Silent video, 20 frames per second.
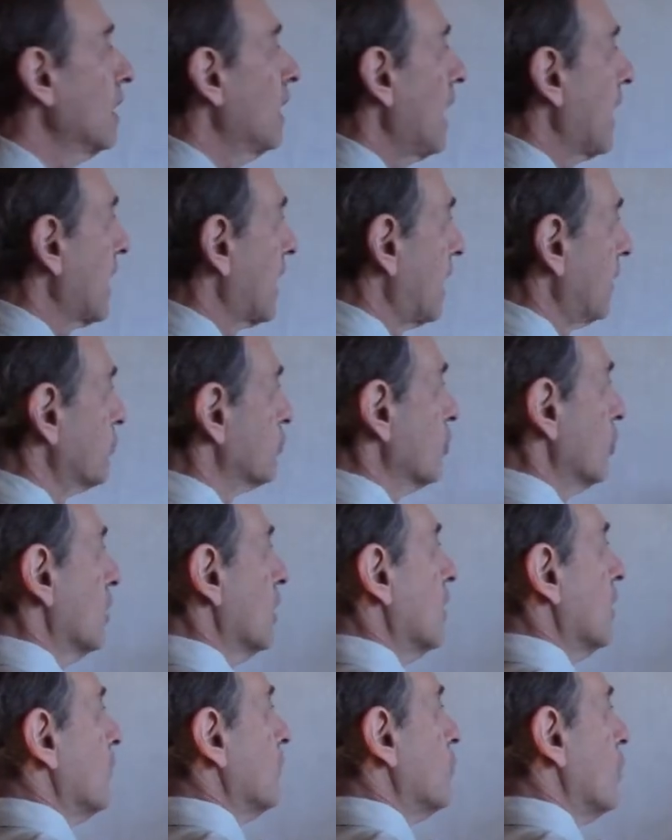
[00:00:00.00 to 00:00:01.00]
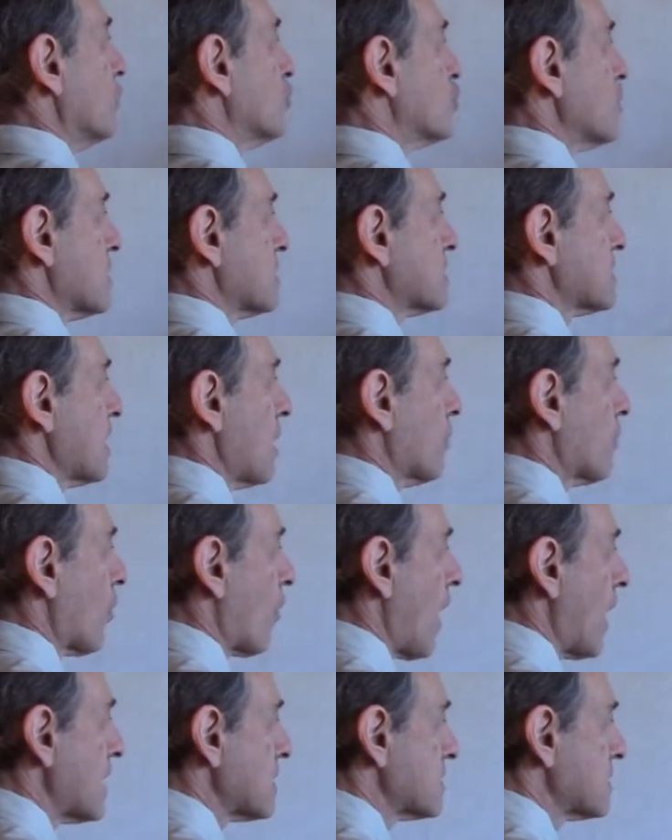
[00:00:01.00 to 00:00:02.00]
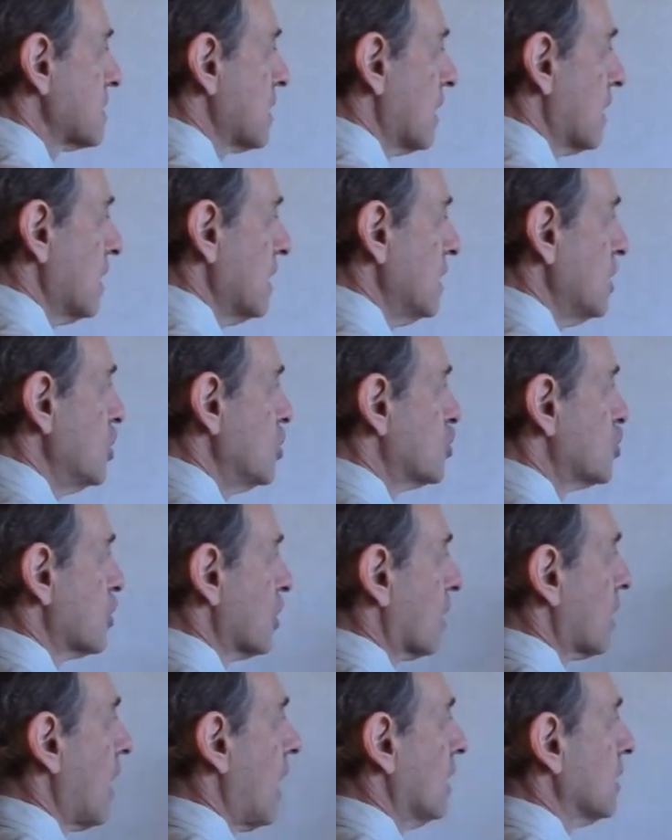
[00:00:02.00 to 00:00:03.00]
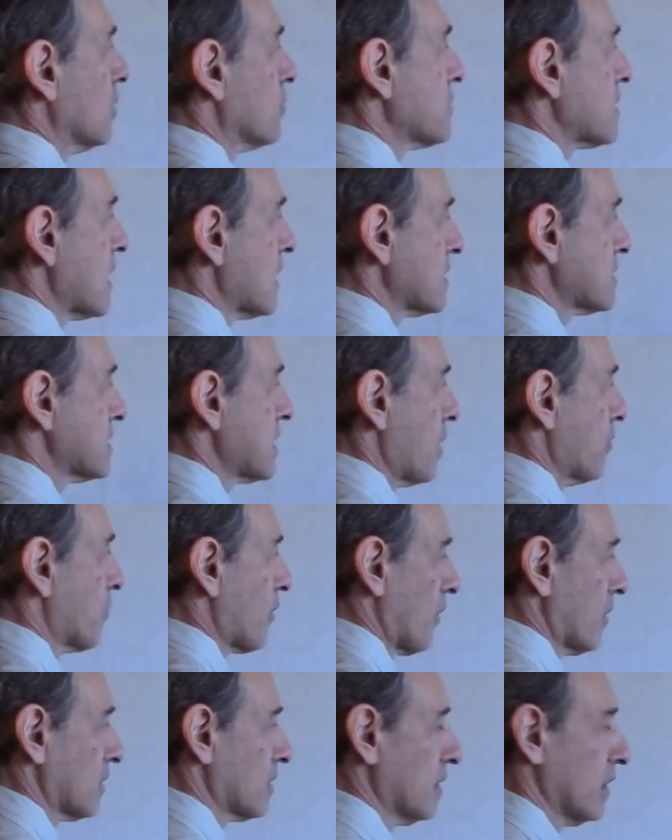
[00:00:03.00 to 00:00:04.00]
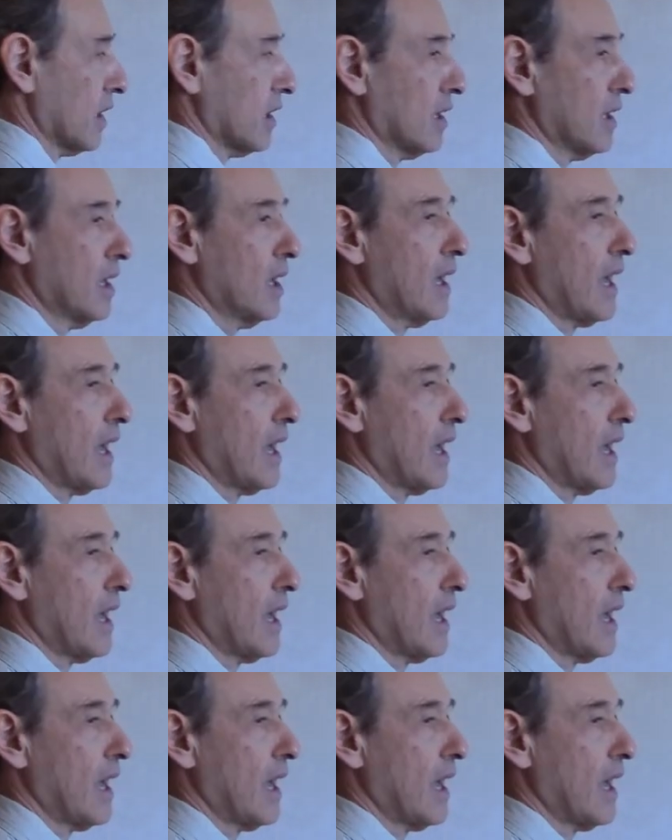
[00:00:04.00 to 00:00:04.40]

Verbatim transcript: I have to not just summarize each column separately.